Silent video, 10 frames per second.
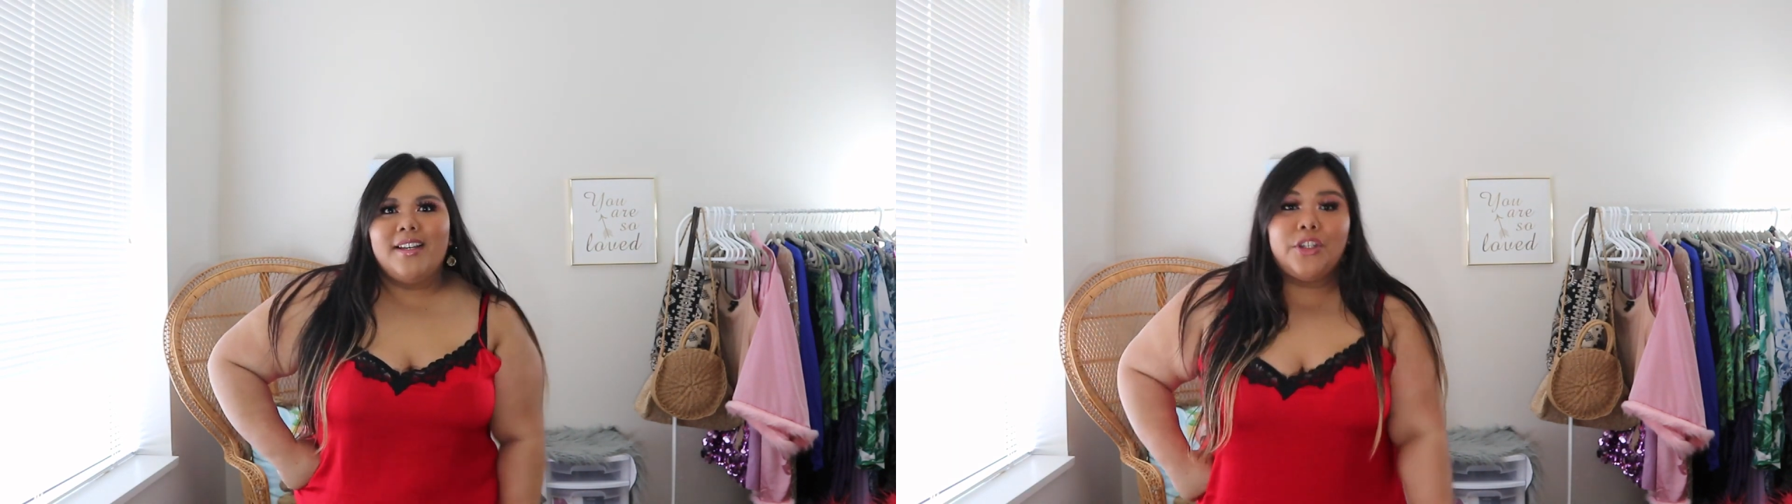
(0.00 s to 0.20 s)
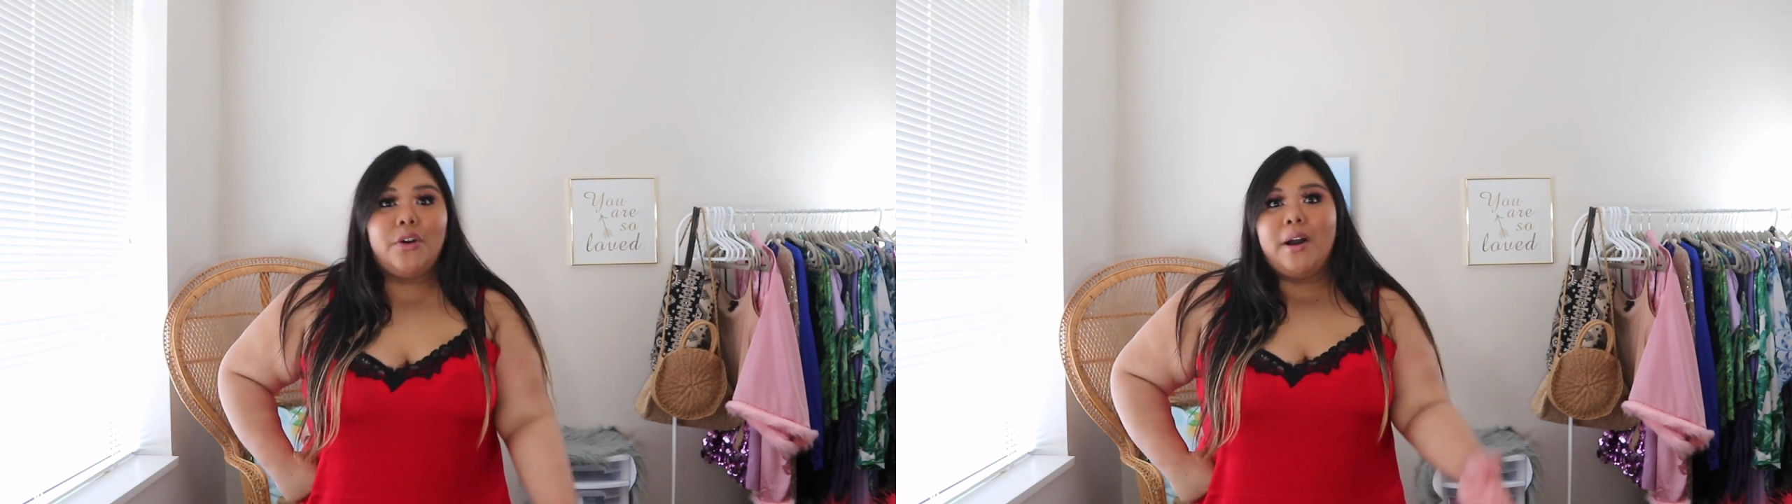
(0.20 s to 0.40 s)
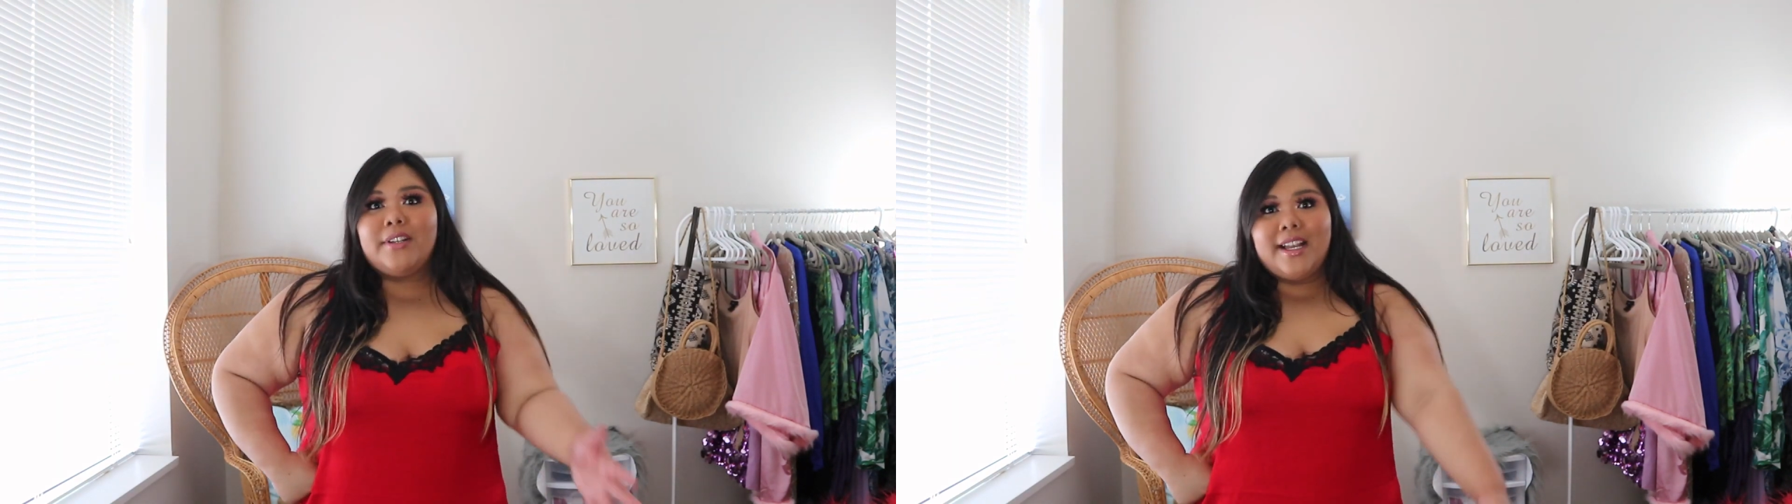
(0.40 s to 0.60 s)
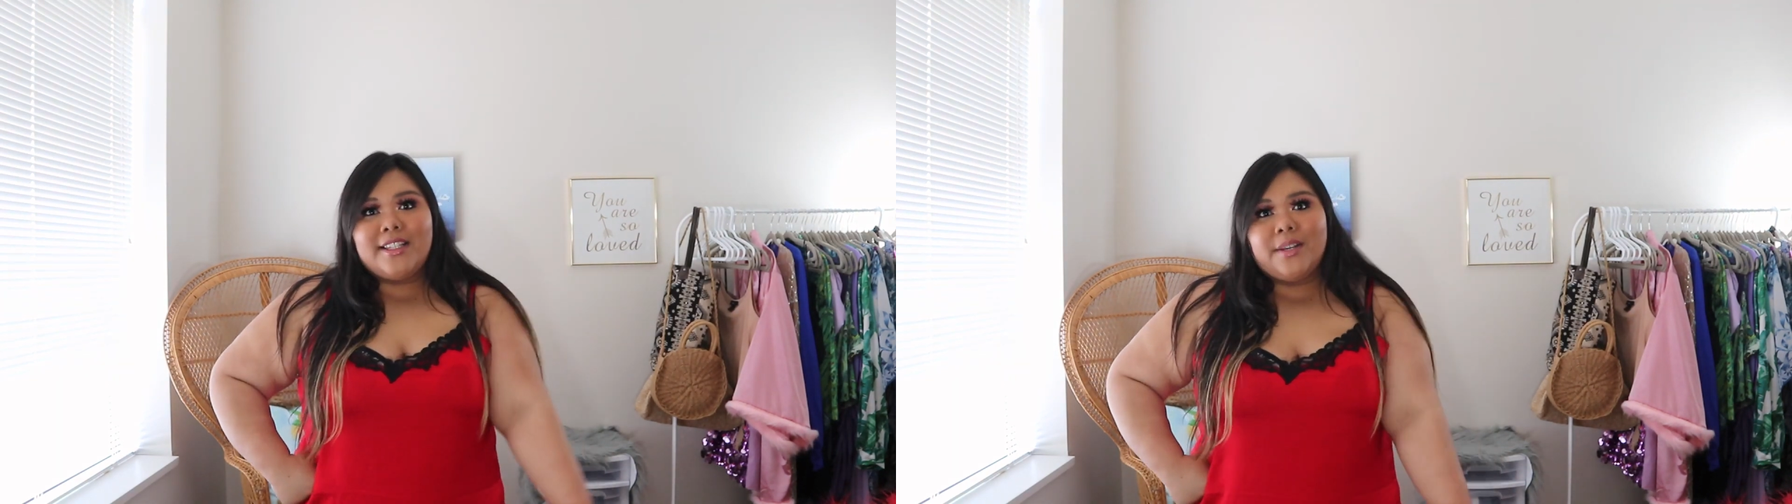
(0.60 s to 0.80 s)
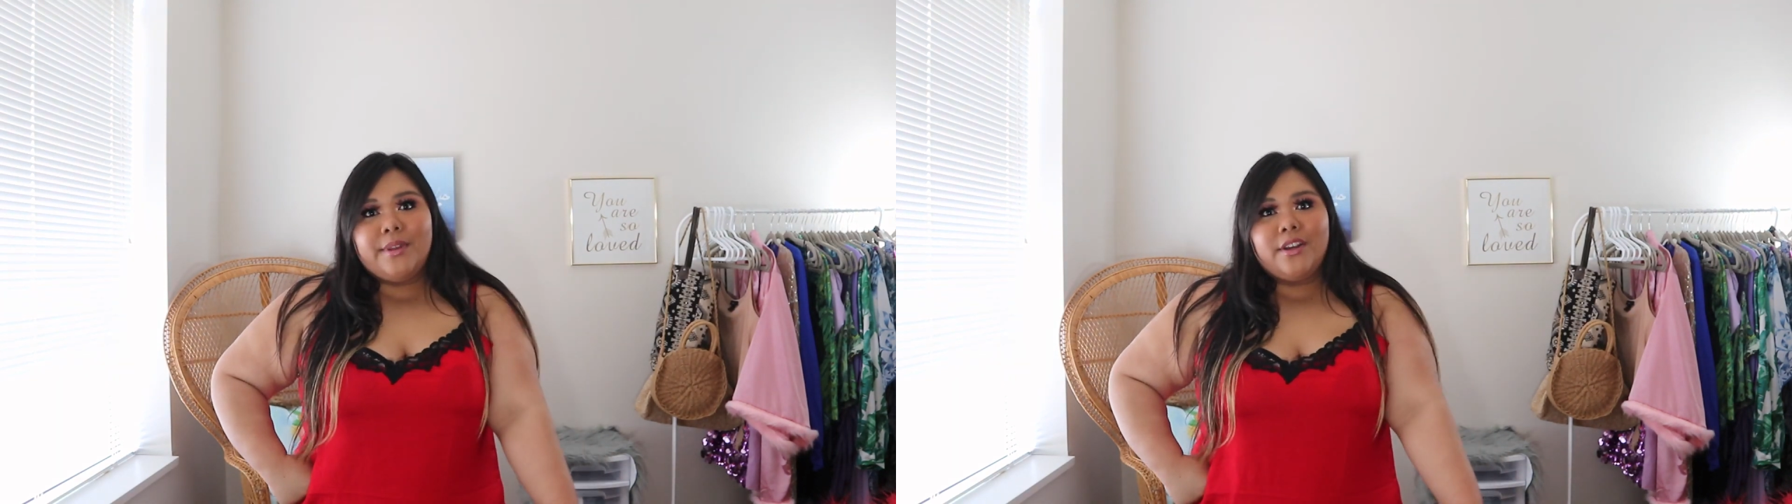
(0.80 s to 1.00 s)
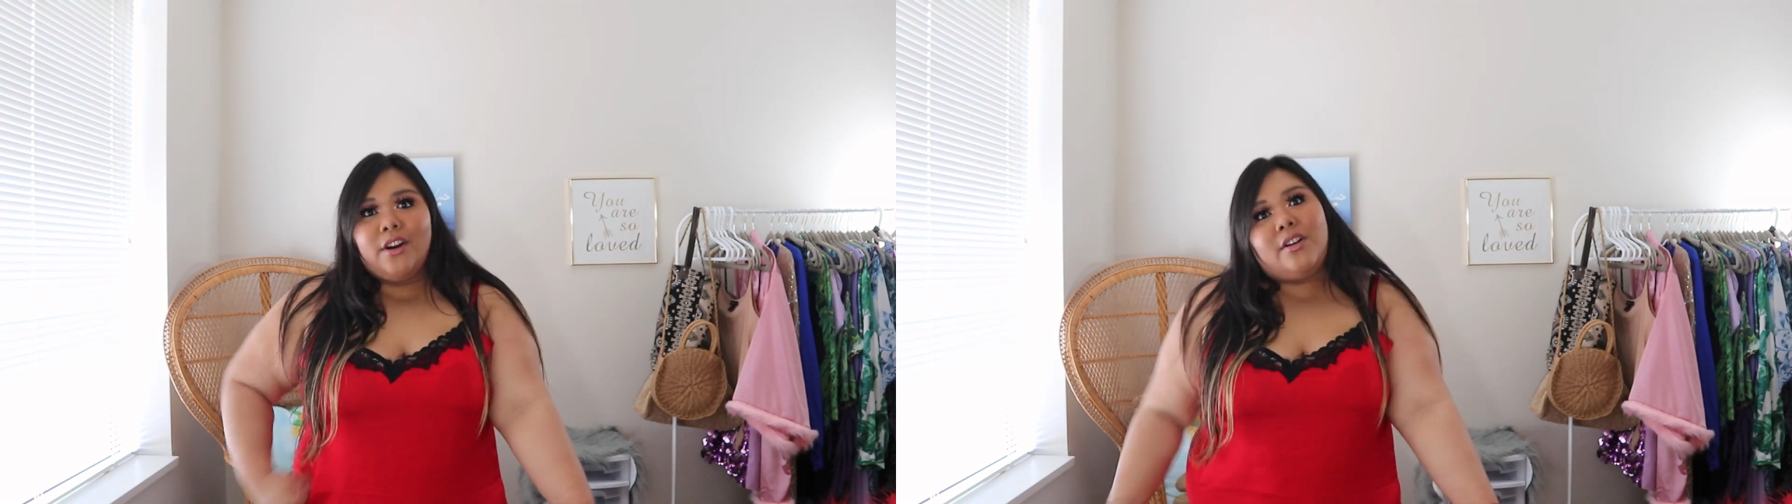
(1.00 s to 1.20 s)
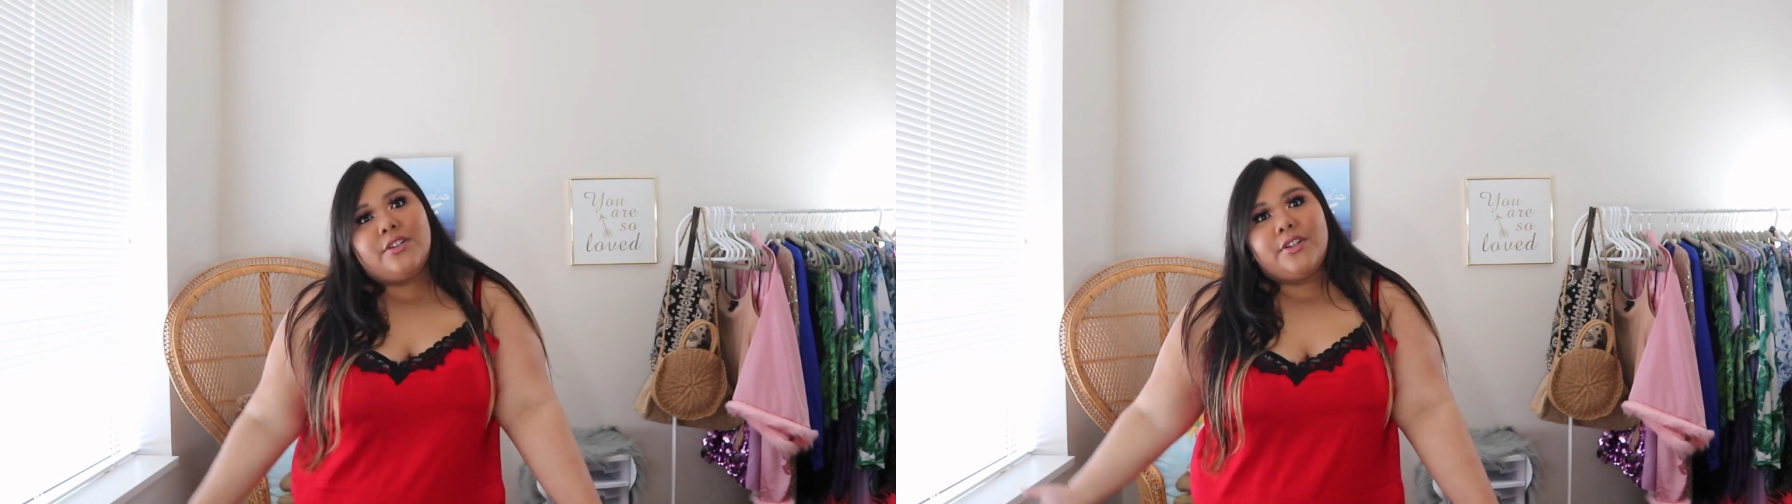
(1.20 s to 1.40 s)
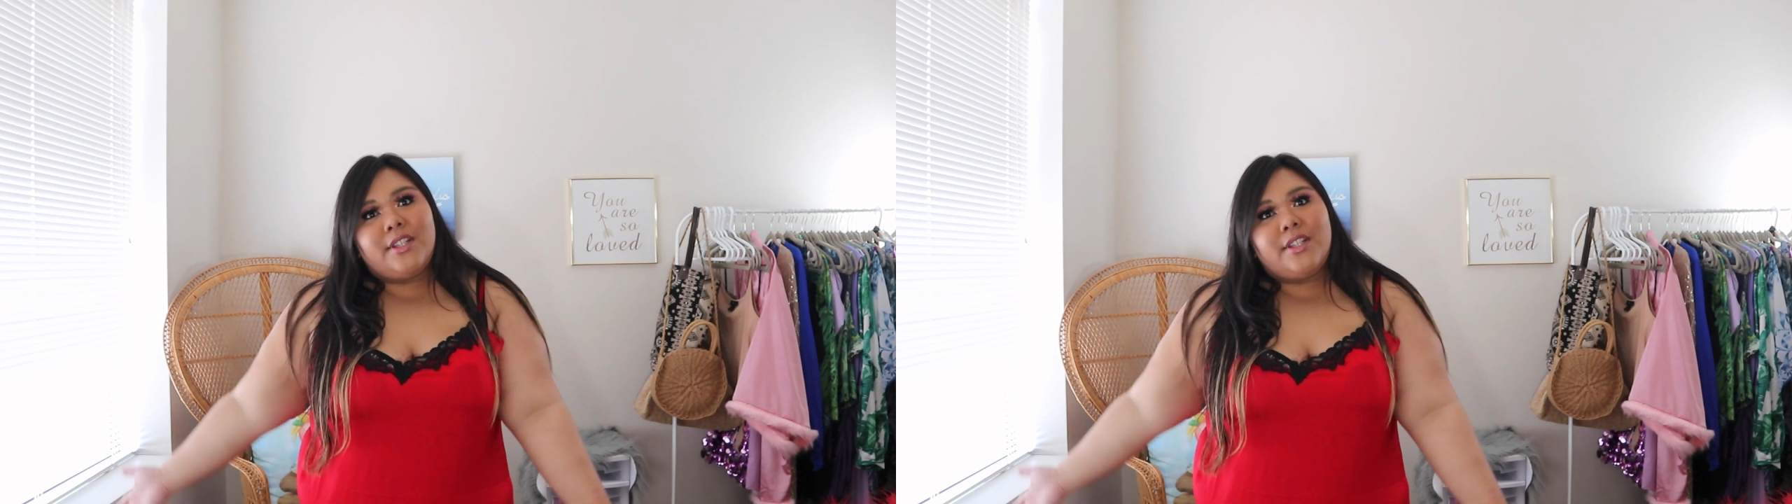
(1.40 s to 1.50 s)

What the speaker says: to go out dancing with the girls or